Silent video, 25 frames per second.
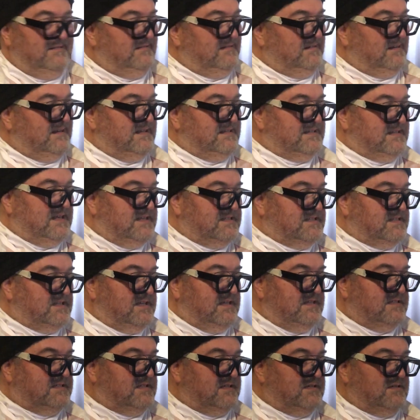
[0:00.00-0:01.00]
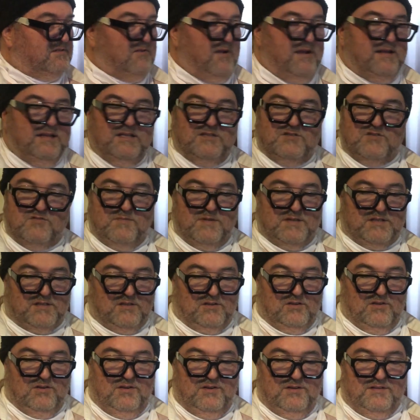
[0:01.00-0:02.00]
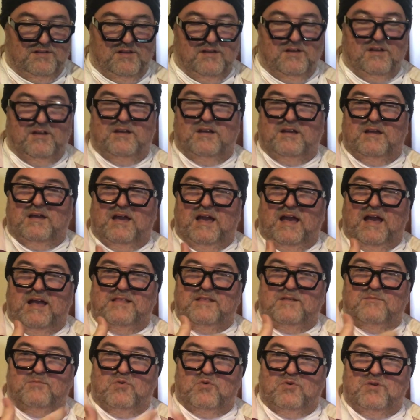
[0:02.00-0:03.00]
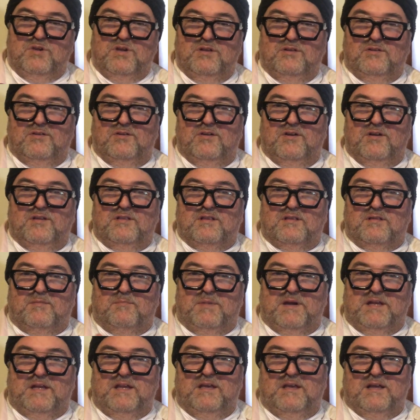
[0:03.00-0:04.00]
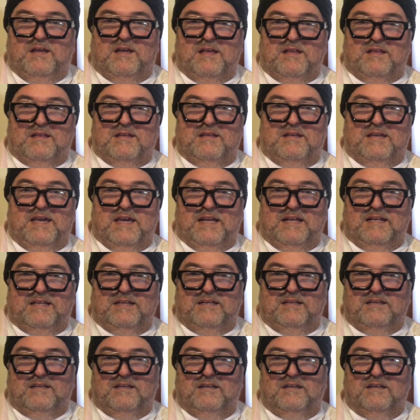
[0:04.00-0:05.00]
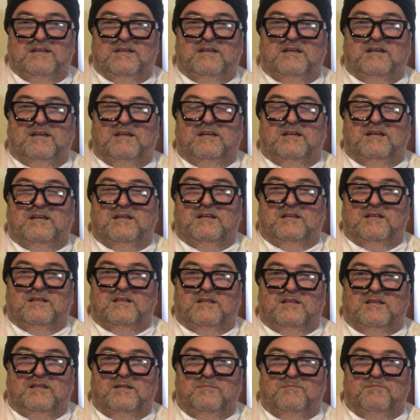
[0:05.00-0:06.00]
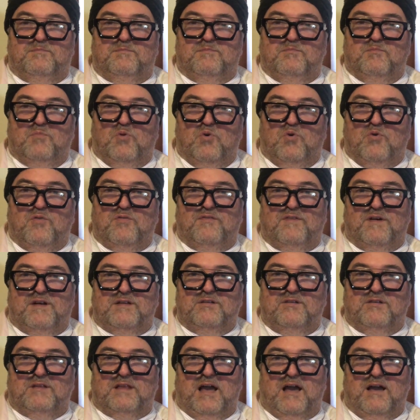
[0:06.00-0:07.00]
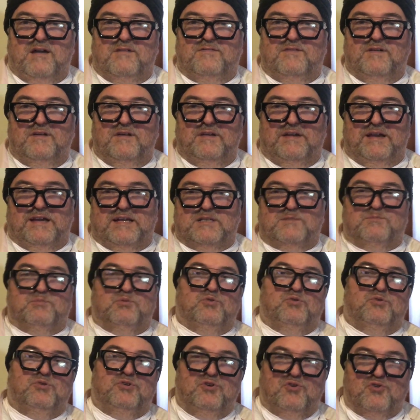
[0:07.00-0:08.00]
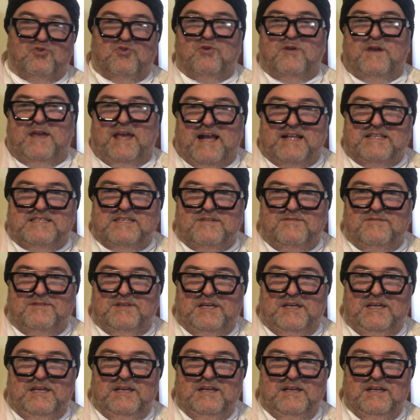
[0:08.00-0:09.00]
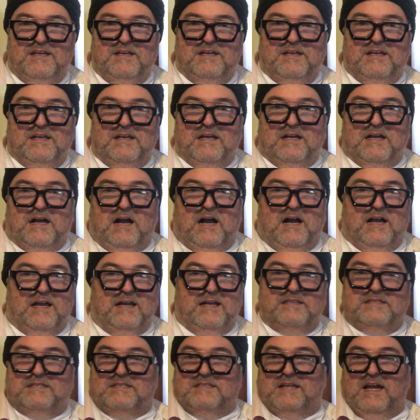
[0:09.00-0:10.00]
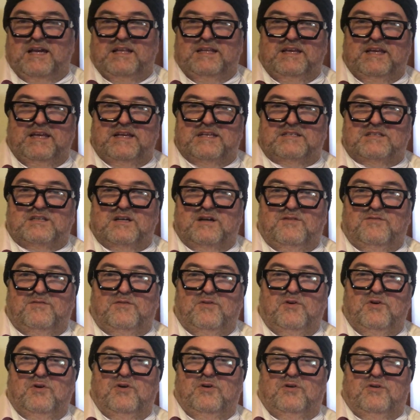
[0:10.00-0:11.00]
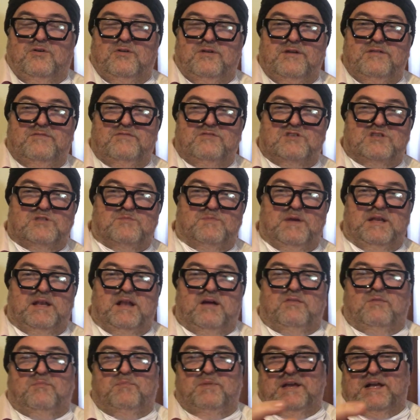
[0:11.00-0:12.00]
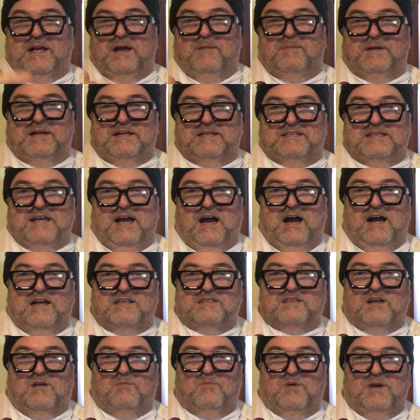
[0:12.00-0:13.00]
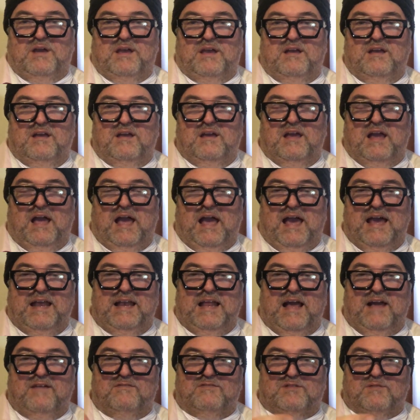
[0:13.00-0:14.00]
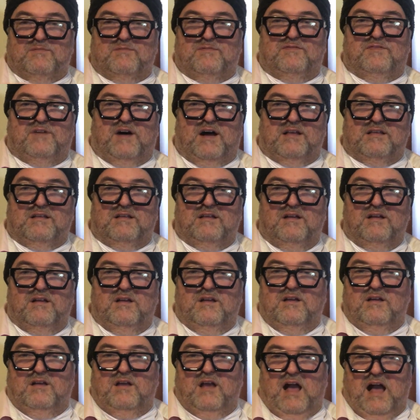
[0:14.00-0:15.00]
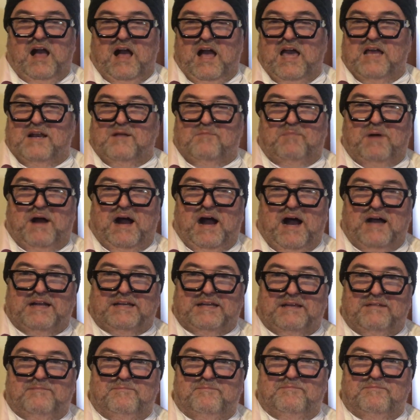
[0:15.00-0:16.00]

It's a great instrument to learn, and the more you learn, the better you get at it. The more fun you'll have exploring your creativity, entertaining yourself, or even just being able to pick up a guitar somewhere and have some fun at a party.